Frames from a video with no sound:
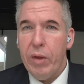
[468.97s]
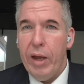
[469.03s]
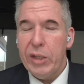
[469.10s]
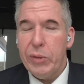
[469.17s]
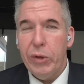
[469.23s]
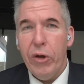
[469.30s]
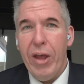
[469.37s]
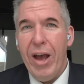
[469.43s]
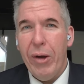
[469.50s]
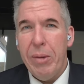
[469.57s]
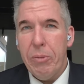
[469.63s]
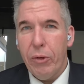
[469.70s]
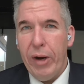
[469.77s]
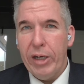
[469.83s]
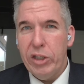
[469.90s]
As we know how
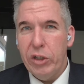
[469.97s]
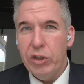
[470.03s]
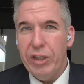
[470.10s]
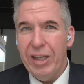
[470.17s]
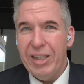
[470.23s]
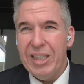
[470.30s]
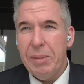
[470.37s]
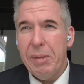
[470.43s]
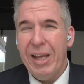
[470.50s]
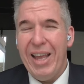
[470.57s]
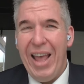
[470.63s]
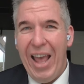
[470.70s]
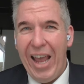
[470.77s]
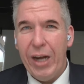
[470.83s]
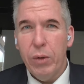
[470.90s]
Immigration New Zealand typically
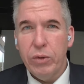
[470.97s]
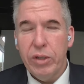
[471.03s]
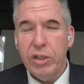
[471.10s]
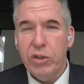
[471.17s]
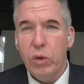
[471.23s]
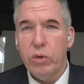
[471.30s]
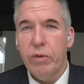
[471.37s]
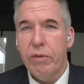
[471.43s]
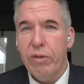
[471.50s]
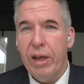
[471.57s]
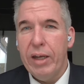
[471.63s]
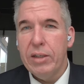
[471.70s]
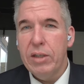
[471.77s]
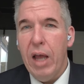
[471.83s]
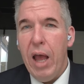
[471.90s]
handles this sorts of
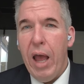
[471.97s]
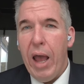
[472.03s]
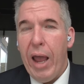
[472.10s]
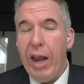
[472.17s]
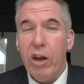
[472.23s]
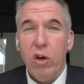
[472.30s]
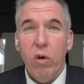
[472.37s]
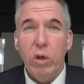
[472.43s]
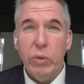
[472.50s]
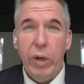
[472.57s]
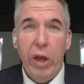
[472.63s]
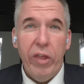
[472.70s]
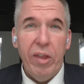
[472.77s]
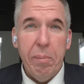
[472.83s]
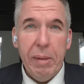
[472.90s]
things, and of course we
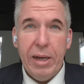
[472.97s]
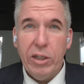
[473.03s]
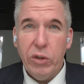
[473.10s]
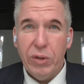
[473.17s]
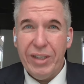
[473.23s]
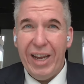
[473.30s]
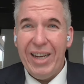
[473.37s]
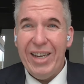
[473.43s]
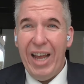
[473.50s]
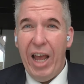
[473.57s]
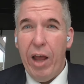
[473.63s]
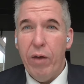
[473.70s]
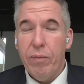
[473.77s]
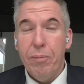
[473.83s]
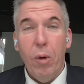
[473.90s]
know that the Minister is keen to
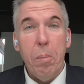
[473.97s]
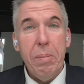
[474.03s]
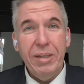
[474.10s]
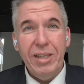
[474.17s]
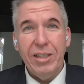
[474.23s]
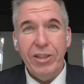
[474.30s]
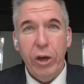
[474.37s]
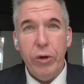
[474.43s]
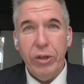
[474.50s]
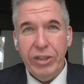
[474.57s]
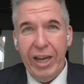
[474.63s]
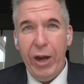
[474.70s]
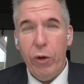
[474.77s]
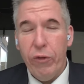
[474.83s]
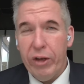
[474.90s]
have more business
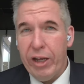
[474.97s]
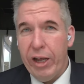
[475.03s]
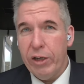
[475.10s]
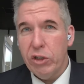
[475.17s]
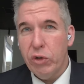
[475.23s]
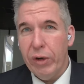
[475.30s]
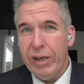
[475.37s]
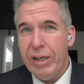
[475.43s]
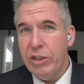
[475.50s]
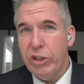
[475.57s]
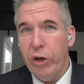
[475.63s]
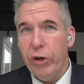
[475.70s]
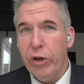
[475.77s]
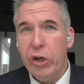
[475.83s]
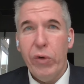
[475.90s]
owners here in the country and
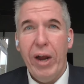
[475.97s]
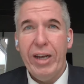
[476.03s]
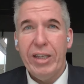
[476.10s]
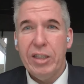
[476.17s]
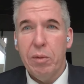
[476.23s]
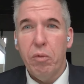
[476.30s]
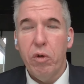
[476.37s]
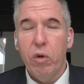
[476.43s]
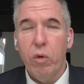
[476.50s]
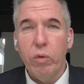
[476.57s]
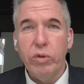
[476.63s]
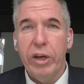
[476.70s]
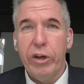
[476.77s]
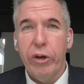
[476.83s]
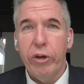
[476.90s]
isn't going to create some
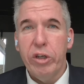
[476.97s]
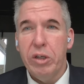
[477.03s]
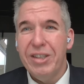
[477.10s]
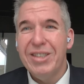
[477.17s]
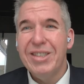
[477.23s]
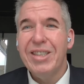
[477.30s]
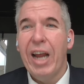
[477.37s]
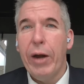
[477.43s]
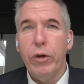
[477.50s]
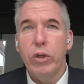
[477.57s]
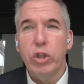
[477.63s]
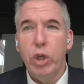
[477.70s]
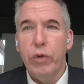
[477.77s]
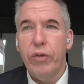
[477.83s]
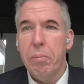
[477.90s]
rules that are going to
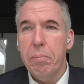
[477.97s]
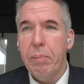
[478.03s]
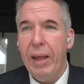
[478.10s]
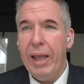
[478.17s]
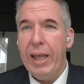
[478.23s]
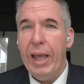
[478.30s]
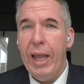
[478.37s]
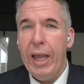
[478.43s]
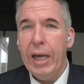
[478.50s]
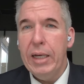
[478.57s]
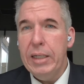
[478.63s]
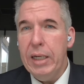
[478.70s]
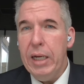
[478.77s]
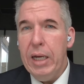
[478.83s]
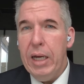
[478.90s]
discourage you from being here.